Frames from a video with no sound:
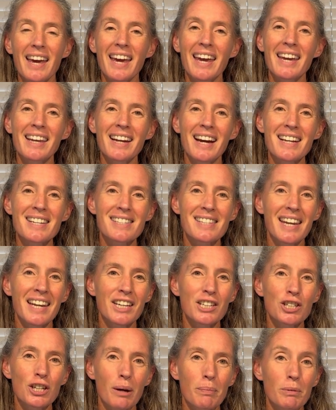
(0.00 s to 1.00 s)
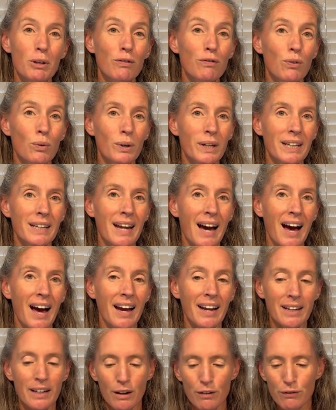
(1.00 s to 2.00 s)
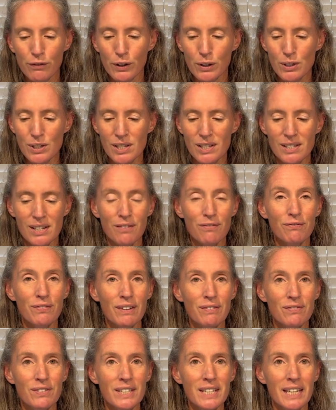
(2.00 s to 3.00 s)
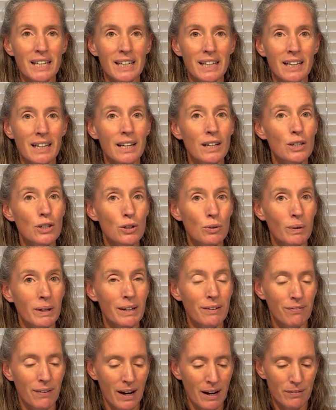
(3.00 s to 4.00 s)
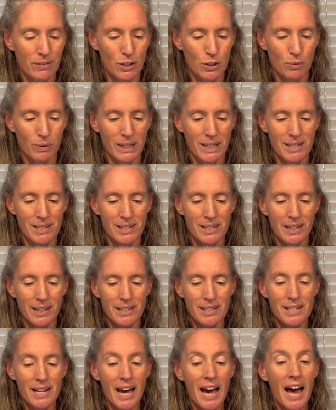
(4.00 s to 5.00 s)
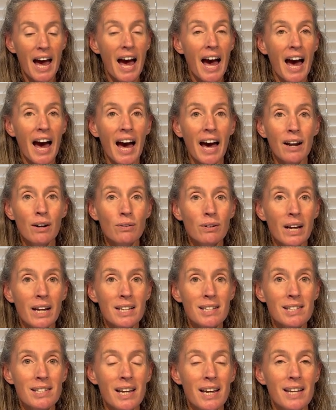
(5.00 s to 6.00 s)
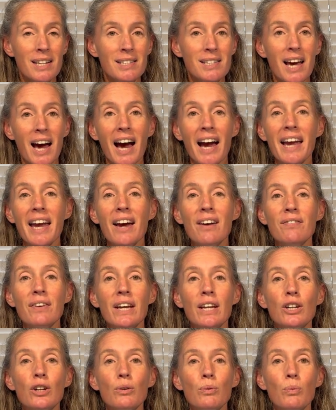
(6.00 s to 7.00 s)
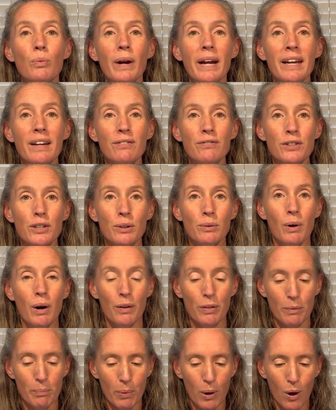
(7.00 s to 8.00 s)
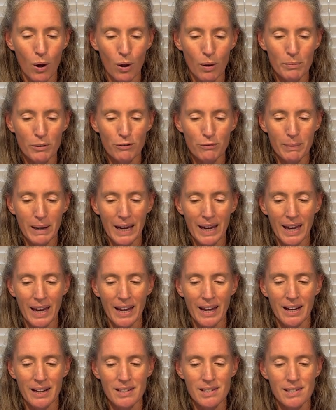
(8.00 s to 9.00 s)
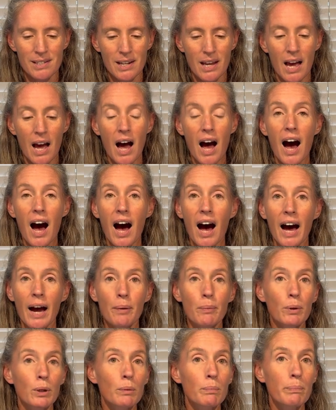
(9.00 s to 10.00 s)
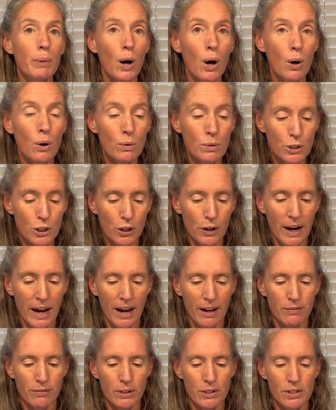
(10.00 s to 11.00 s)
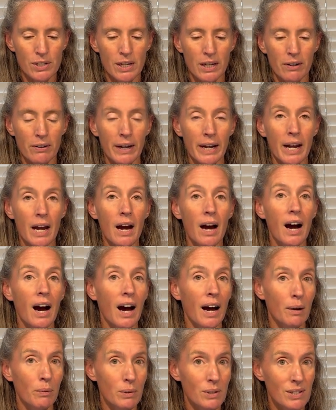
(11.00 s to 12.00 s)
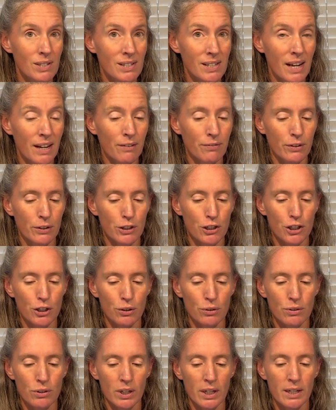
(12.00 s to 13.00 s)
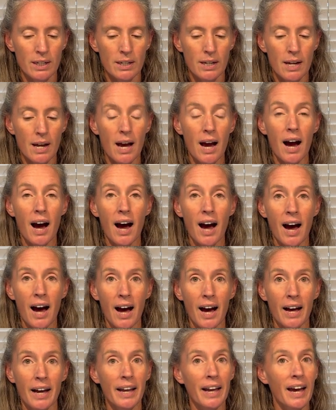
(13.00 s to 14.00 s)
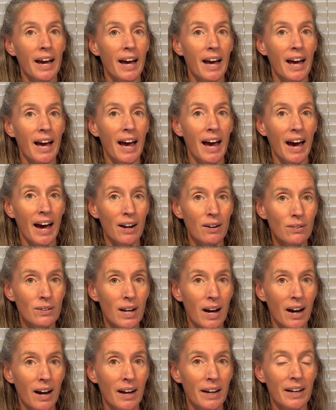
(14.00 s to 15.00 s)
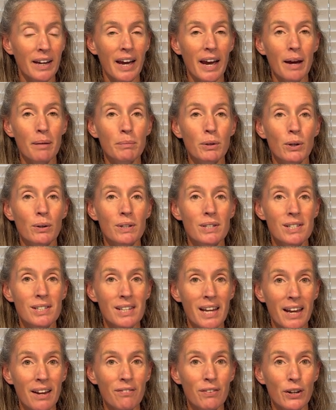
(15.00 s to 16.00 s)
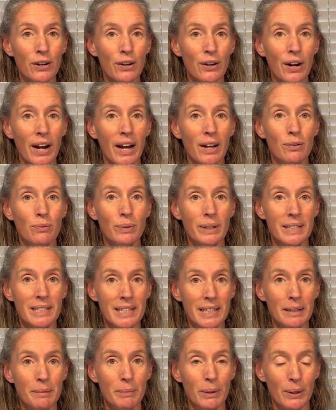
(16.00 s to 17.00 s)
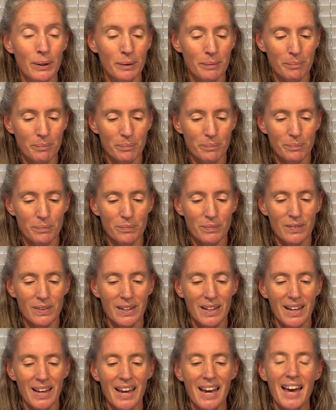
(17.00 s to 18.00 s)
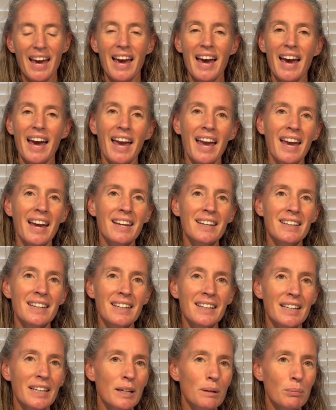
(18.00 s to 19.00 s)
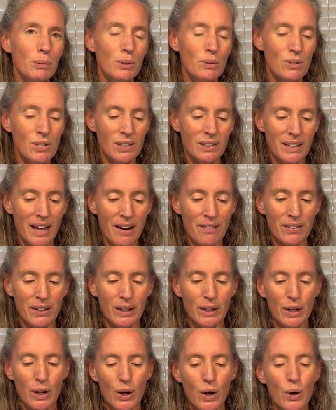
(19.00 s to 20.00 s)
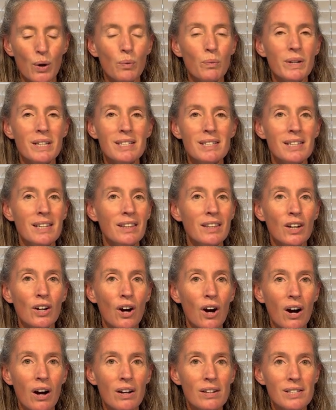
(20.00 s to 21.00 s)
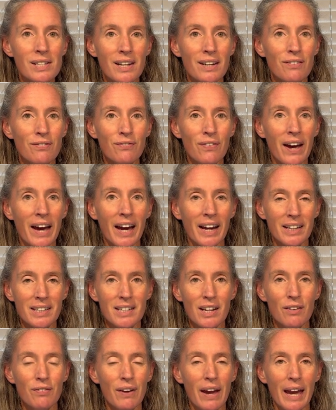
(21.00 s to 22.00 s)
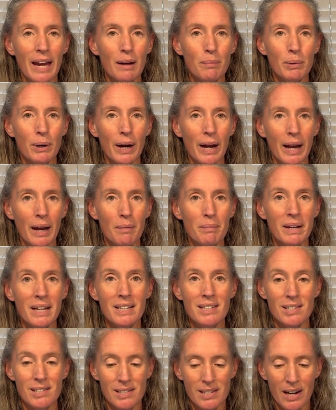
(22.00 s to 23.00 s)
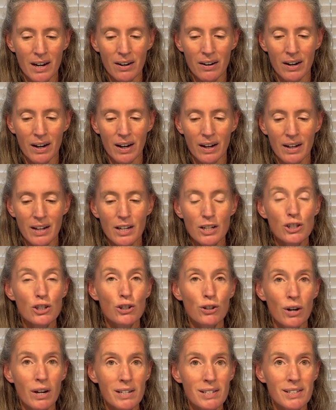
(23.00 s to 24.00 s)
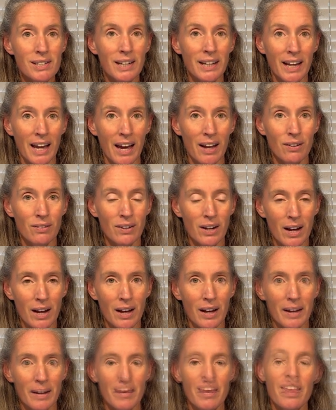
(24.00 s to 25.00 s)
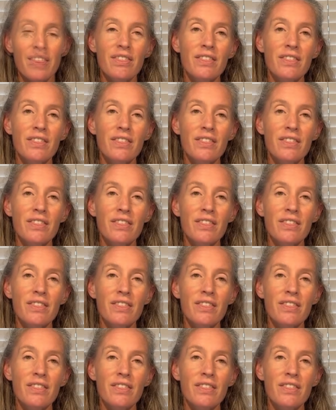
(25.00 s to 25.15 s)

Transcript: In Isaiah chapter 49, verses 15, 25, and 26, Adonai says, I have engraved you on the palm of my hands. I will oppose your adversary. I will save your children. I, Adonai, am your Savior and Redeemer. And in Hebrews 11, we see the cause and effect of Abraham and Sarah trusting Adonai.